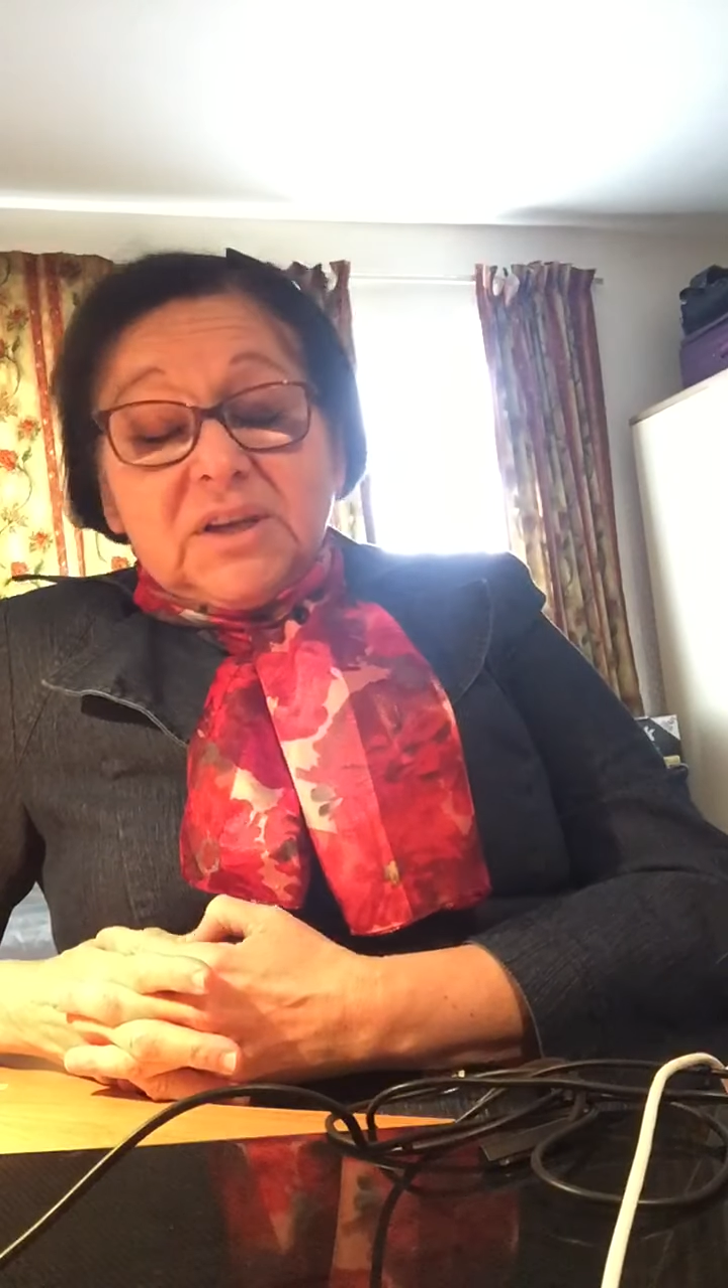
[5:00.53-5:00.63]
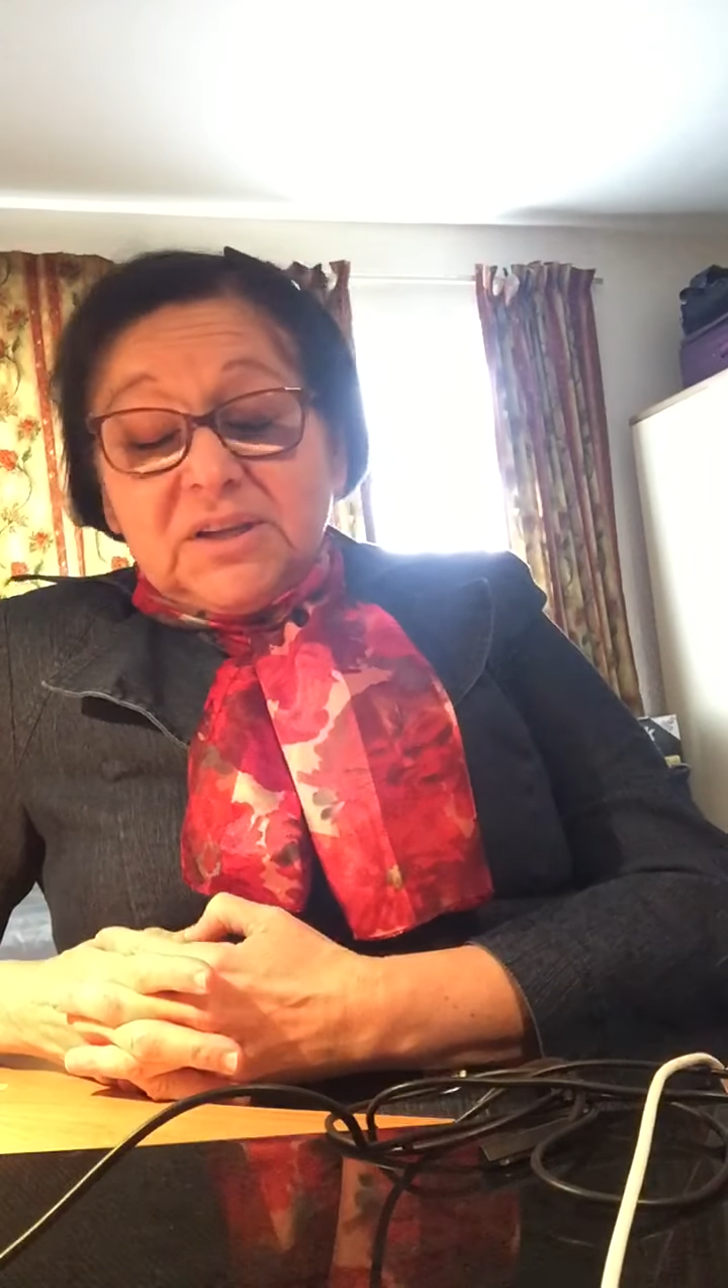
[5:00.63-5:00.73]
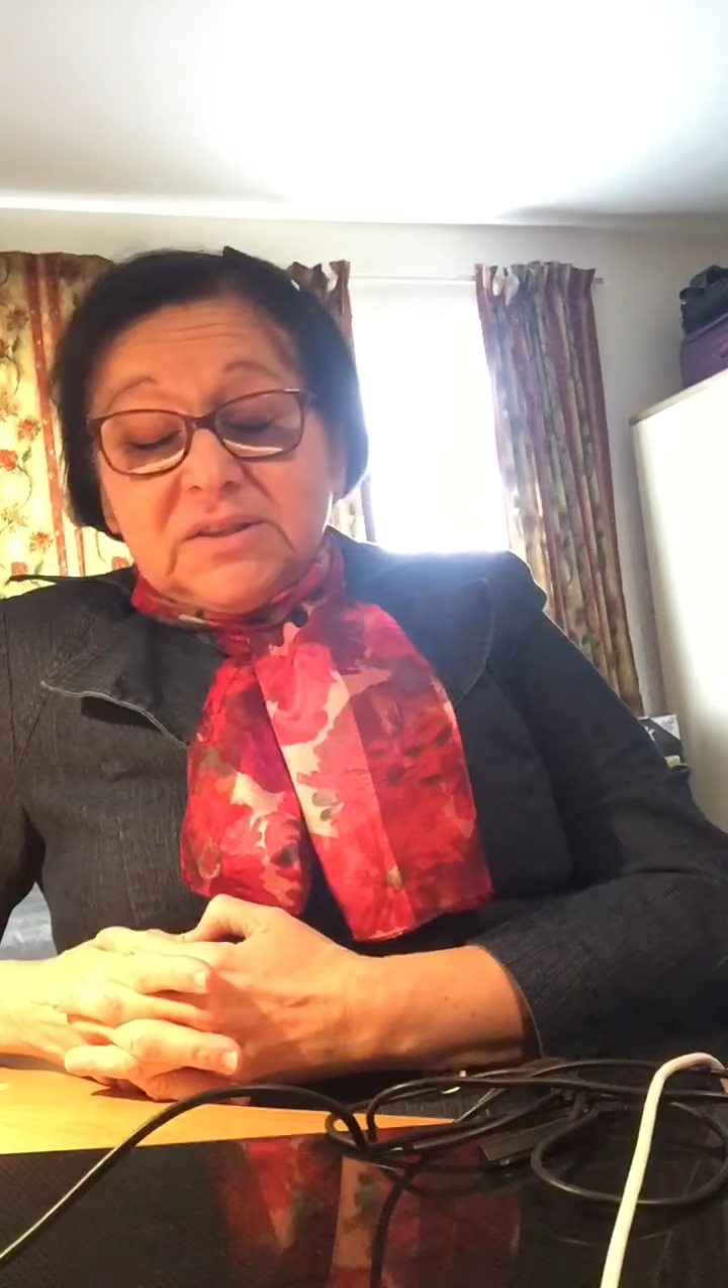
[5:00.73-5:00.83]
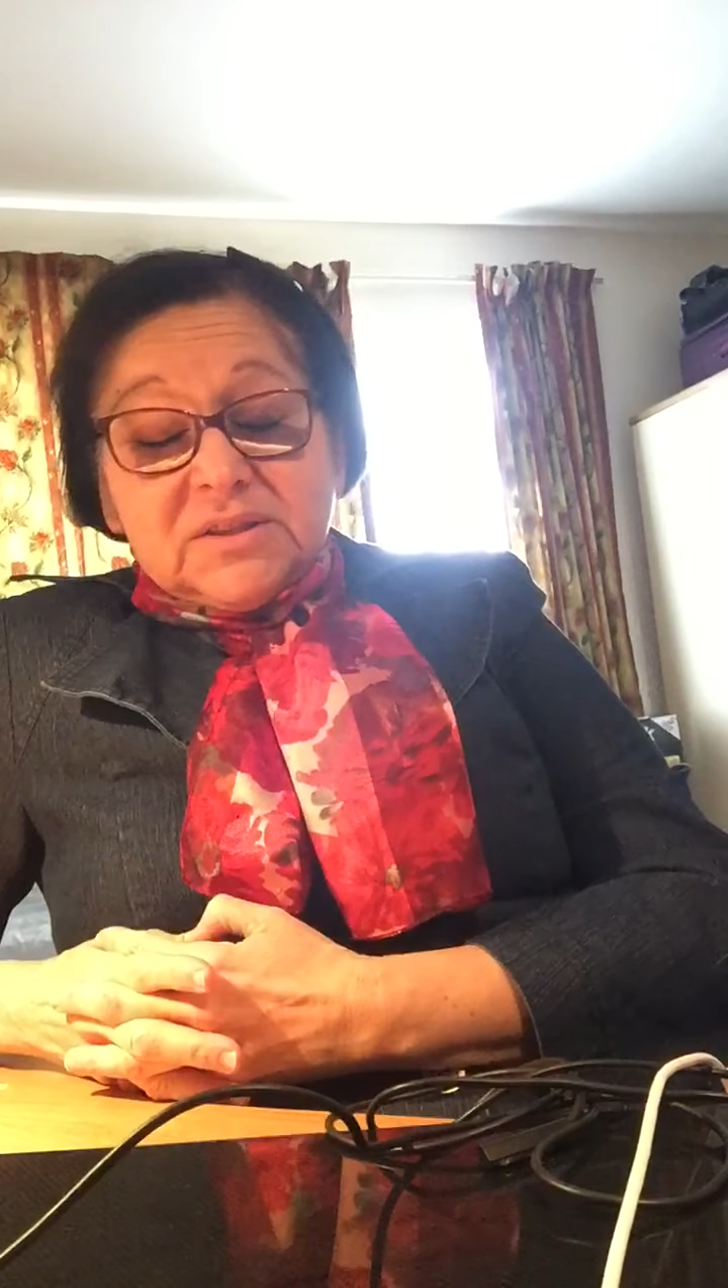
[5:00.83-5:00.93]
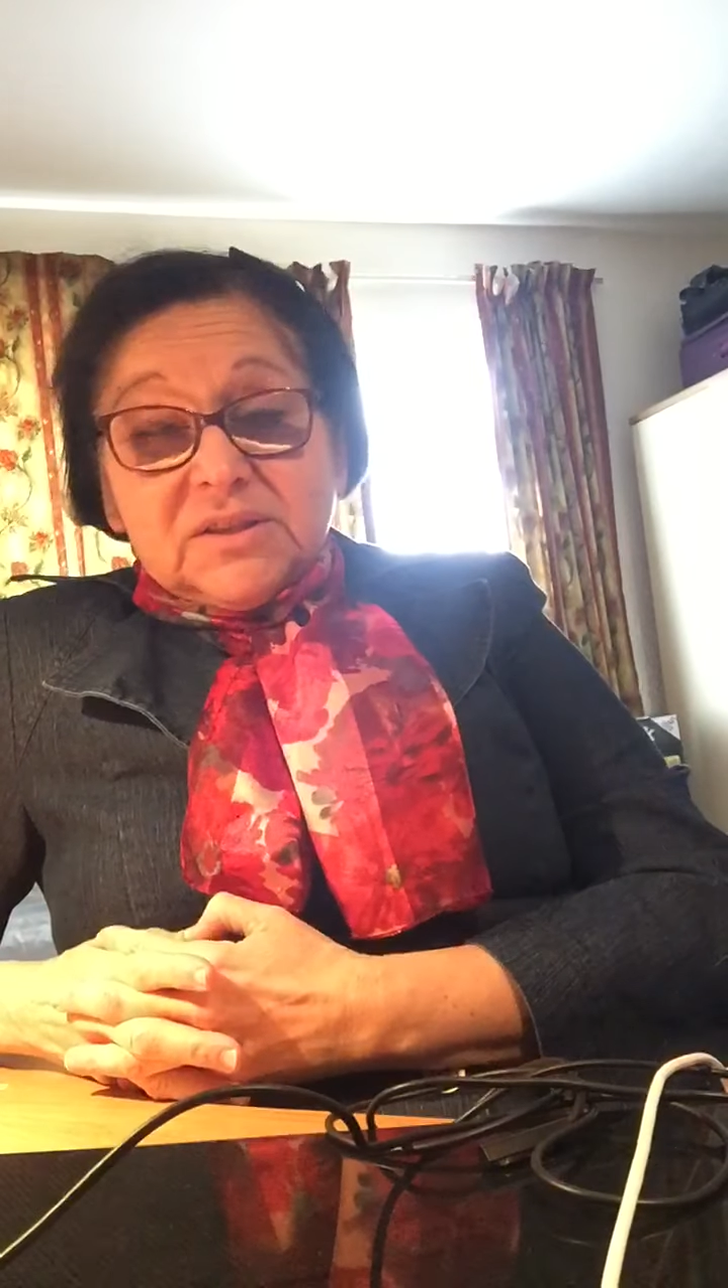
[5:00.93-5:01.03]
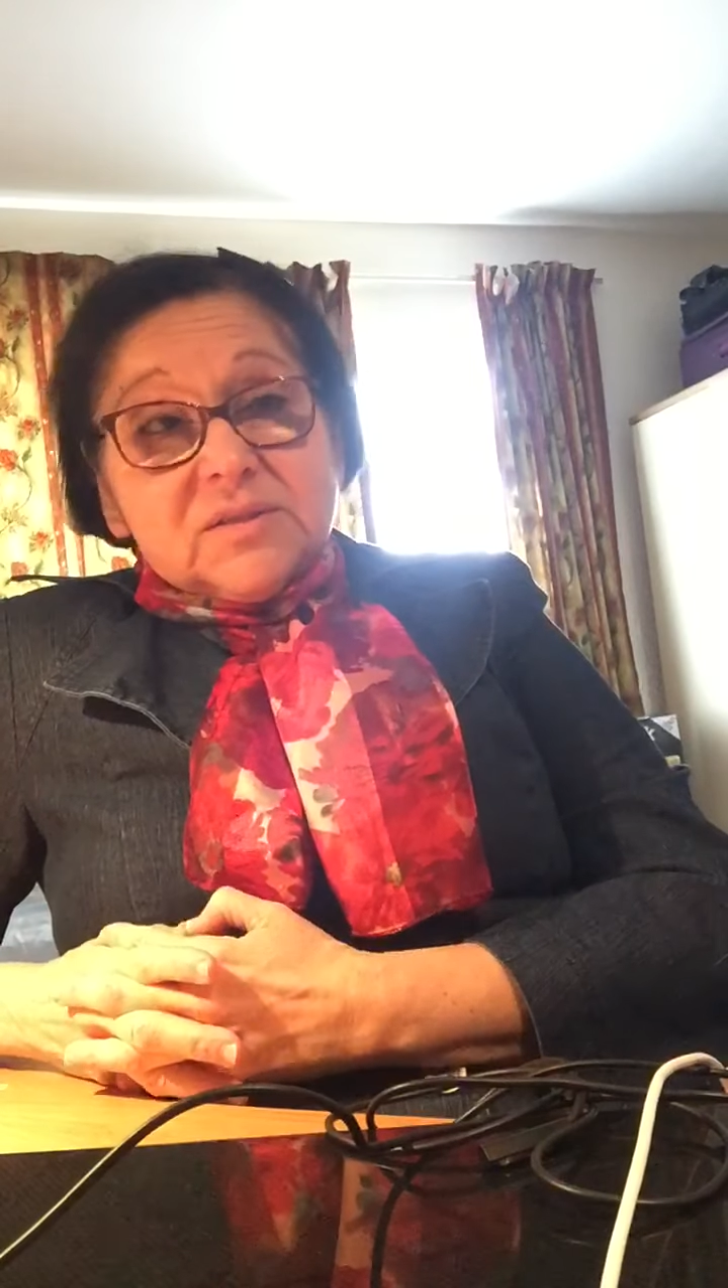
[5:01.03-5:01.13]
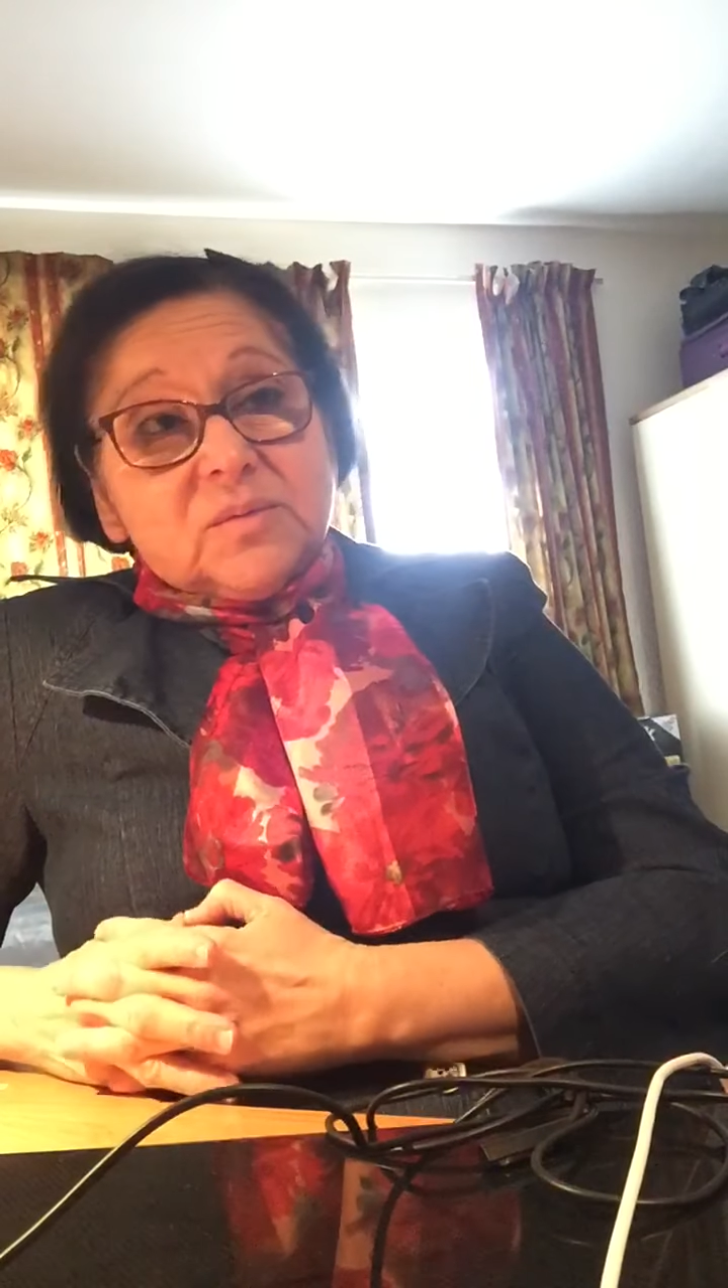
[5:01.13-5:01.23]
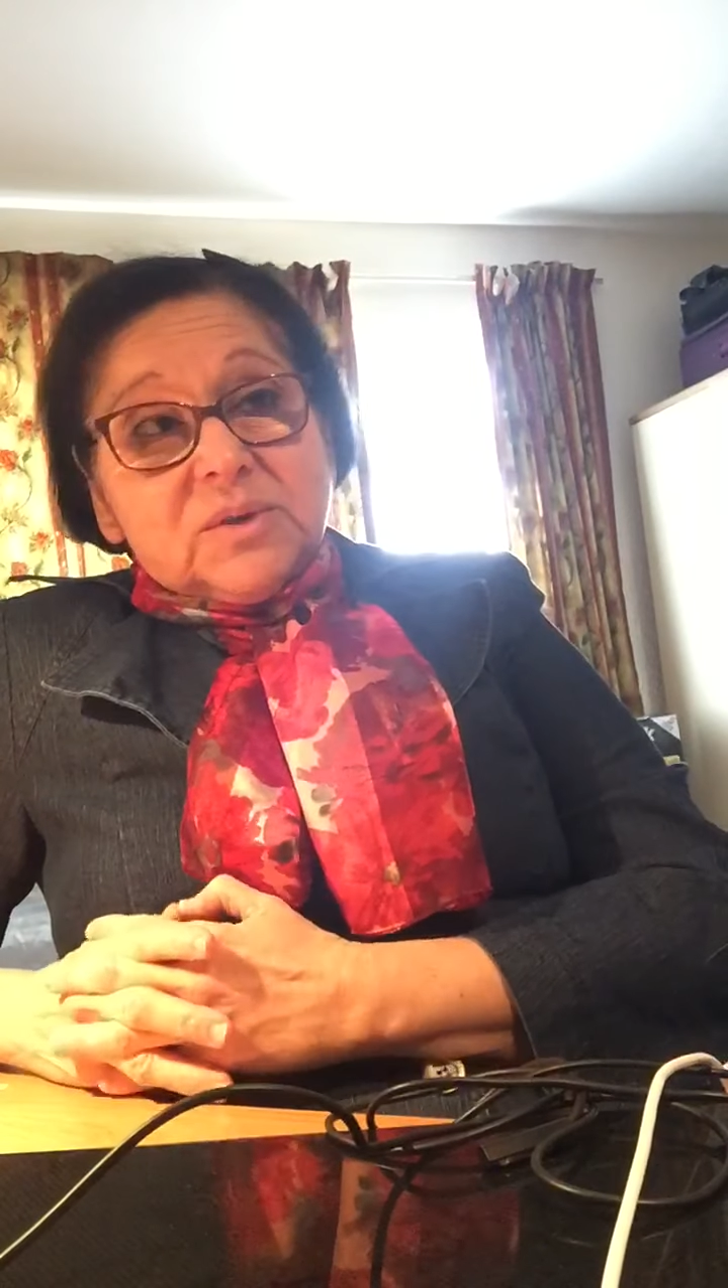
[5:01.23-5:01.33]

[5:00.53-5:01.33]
laziest